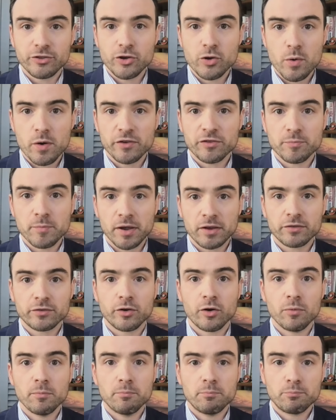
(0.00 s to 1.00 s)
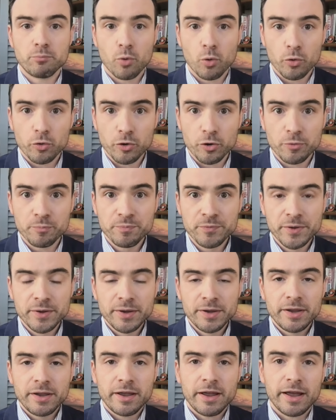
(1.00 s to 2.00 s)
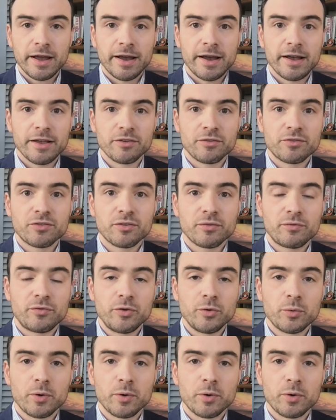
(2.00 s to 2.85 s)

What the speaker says: at the U.S.-Mexico border. As